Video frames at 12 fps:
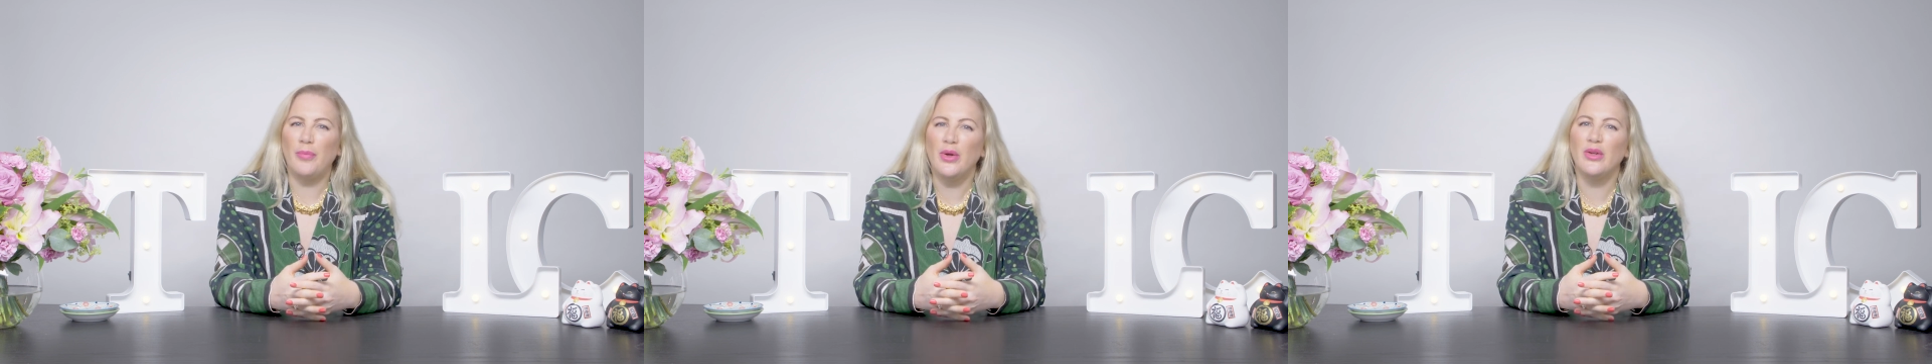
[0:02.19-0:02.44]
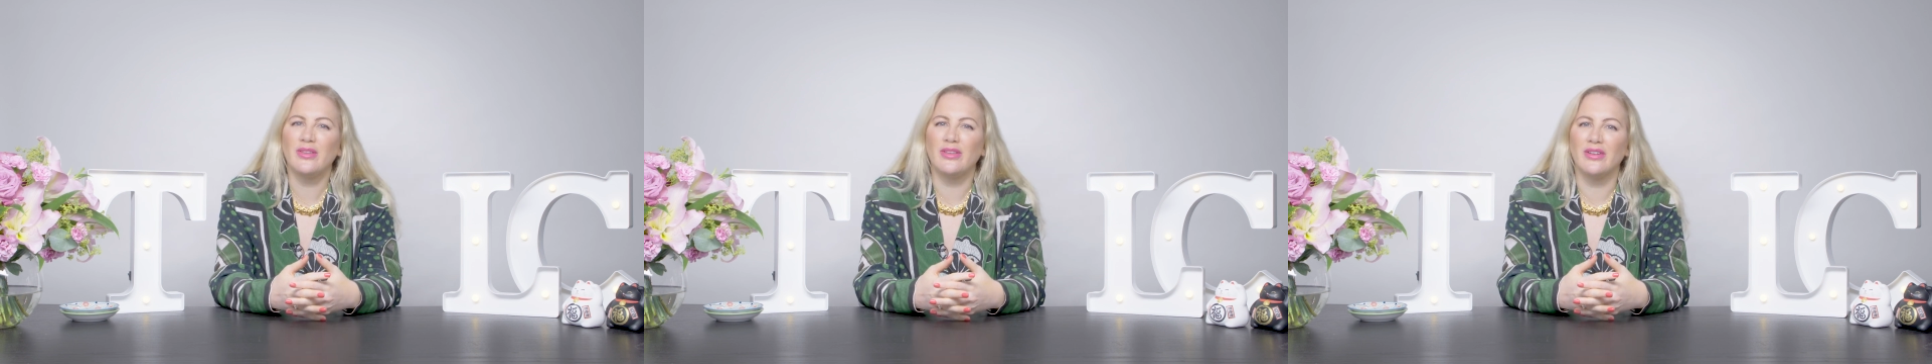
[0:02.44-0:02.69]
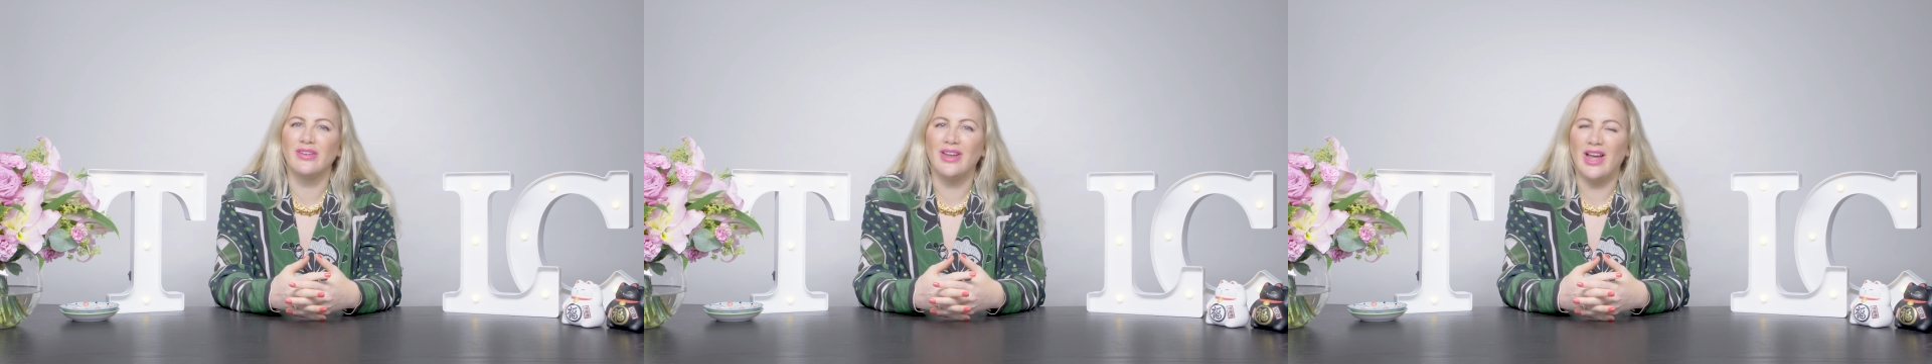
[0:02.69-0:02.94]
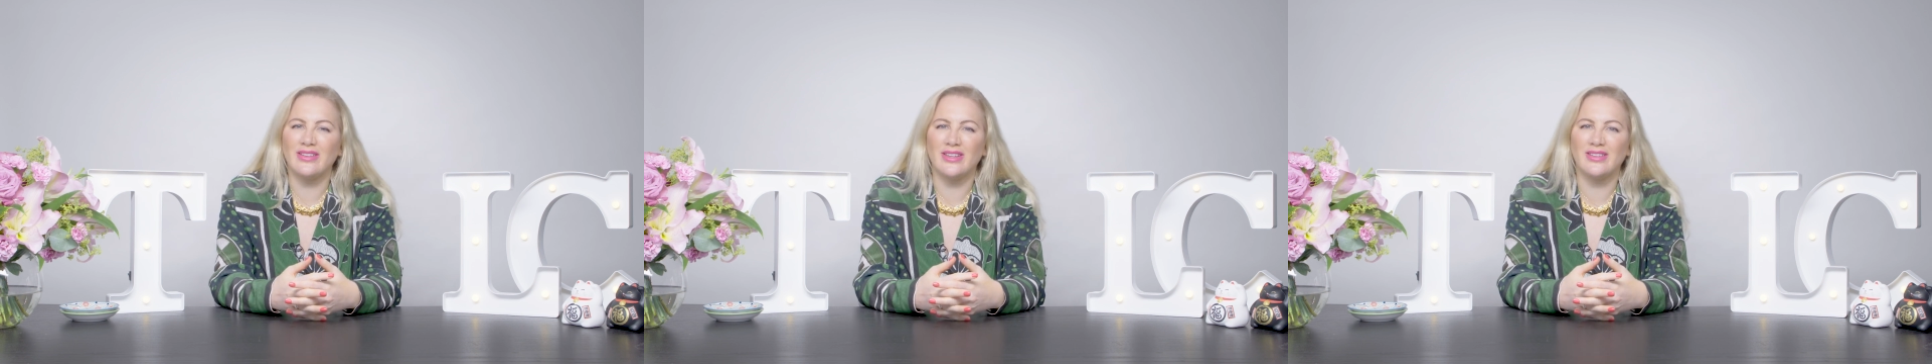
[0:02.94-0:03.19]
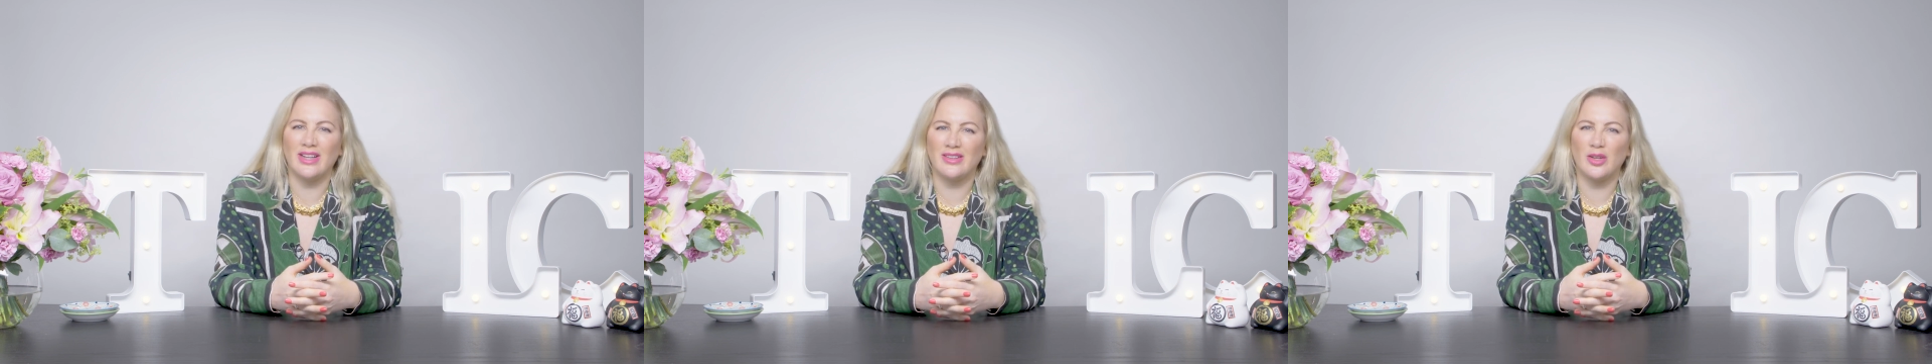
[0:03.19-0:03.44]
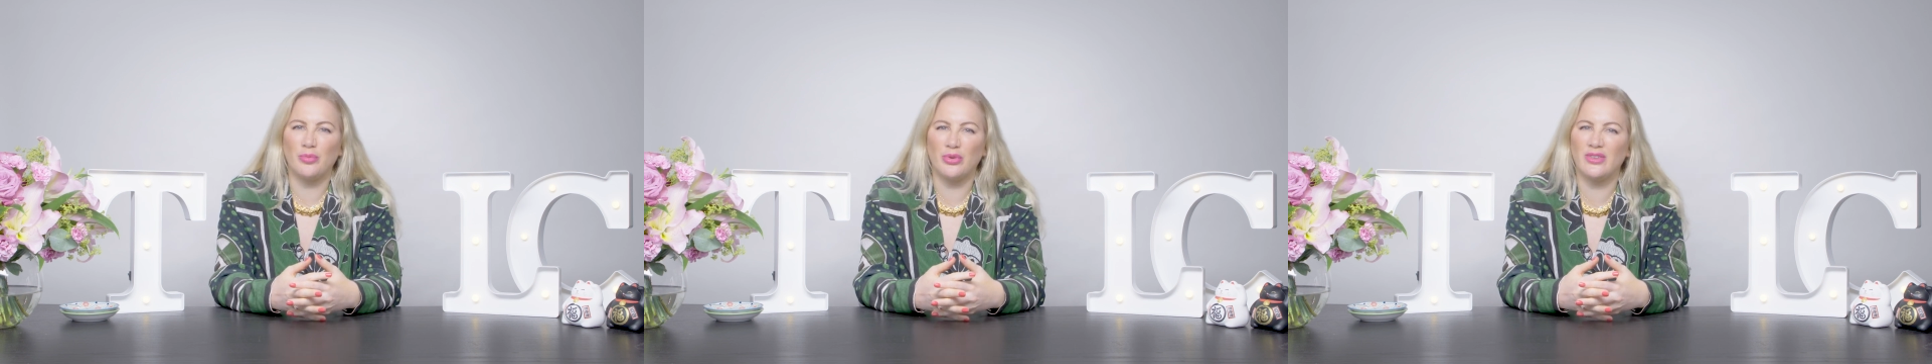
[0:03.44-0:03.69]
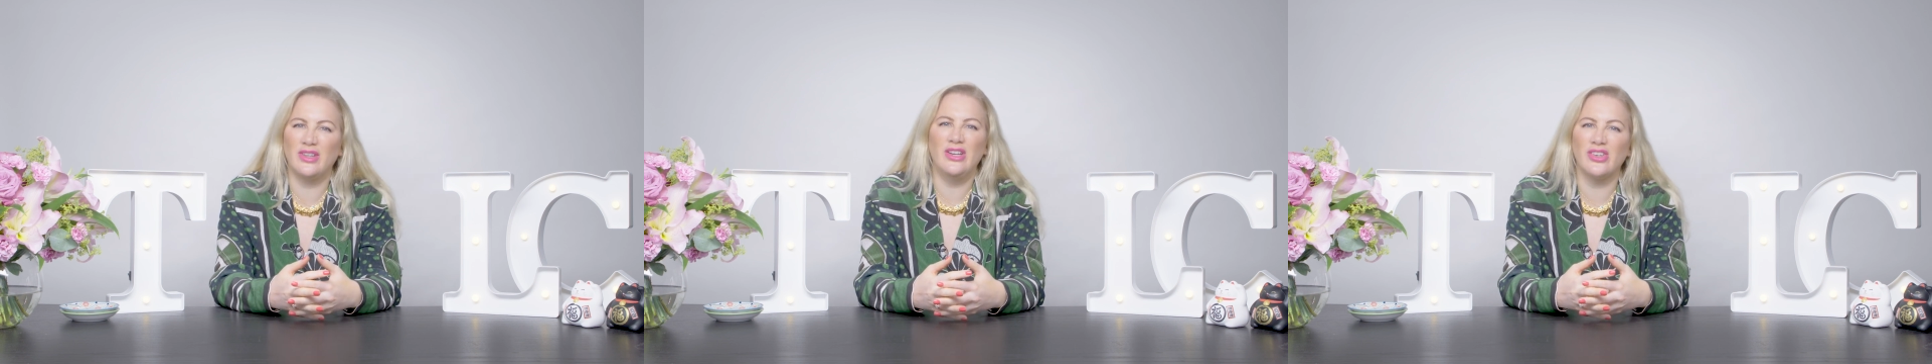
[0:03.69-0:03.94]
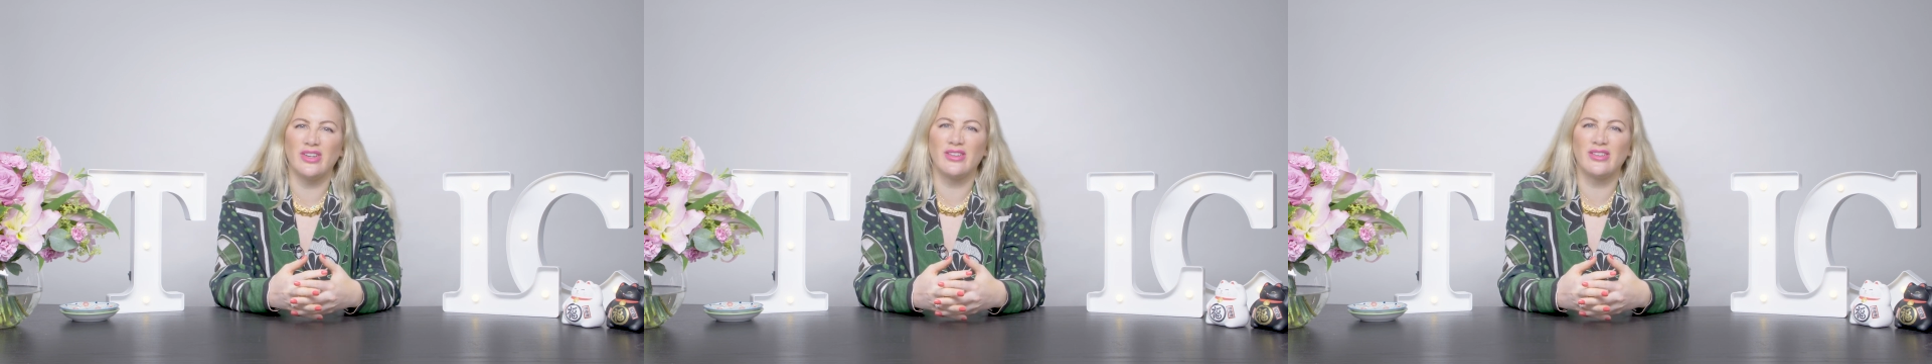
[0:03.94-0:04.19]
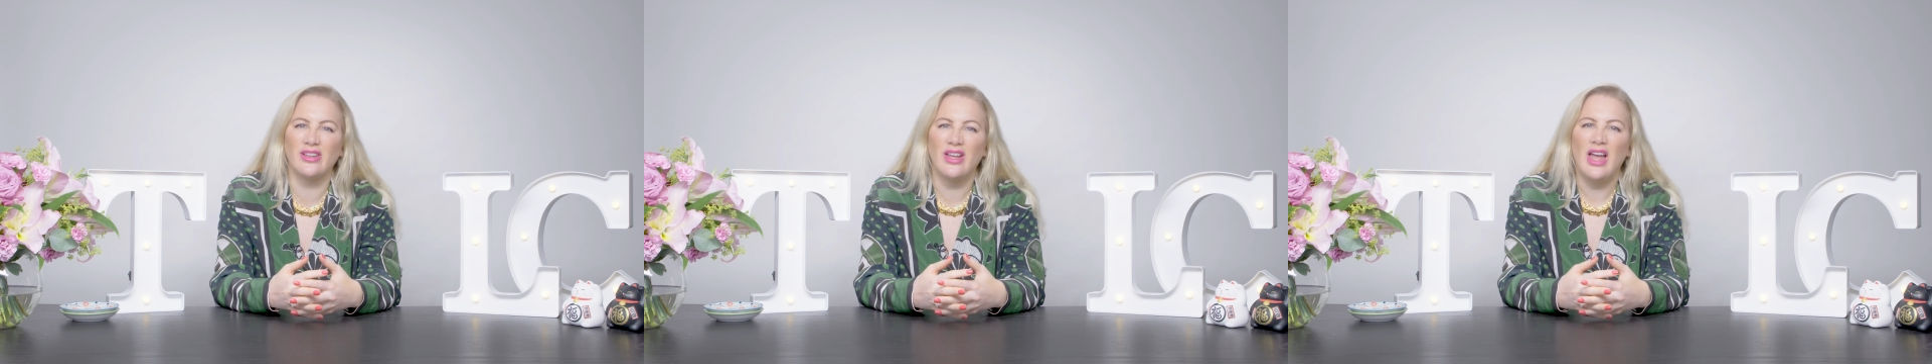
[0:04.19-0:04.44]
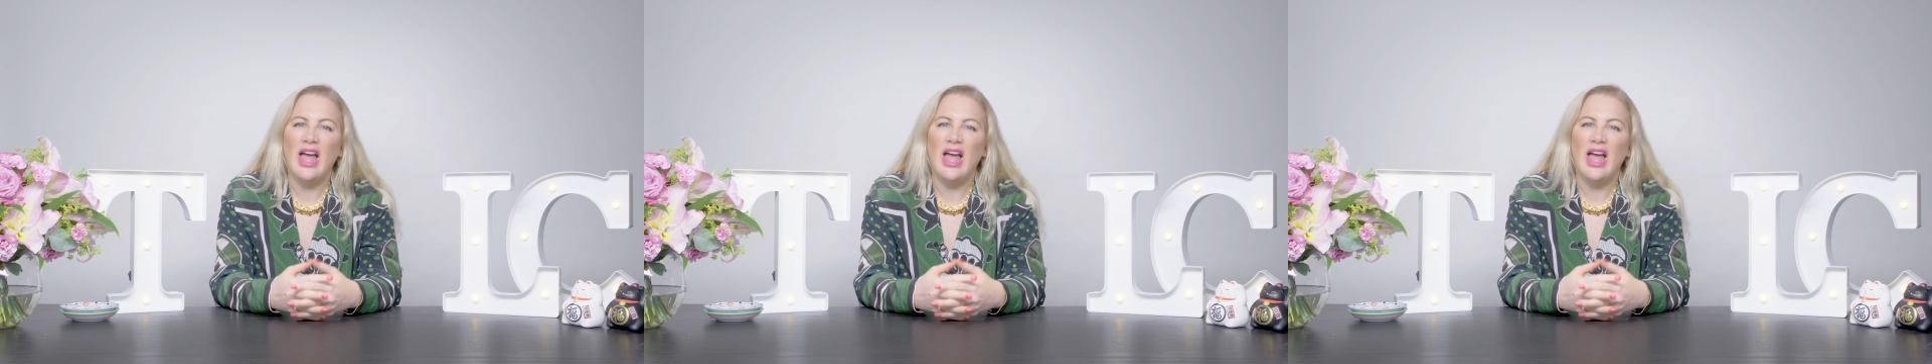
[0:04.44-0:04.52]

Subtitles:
person has aesthetic procedures